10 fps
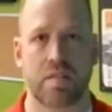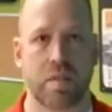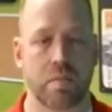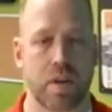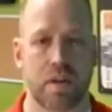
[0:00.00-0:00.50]

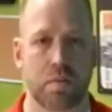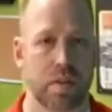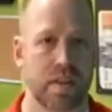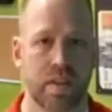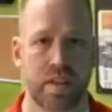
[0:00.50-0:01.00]
from
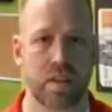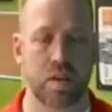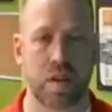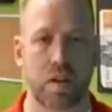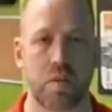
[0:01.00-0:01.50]

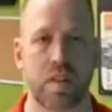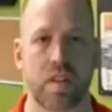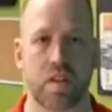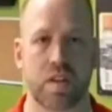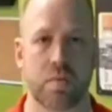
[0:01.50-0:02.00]
anywhere
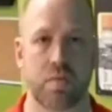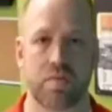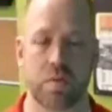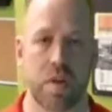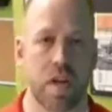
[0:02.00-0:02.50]
that you're coming from,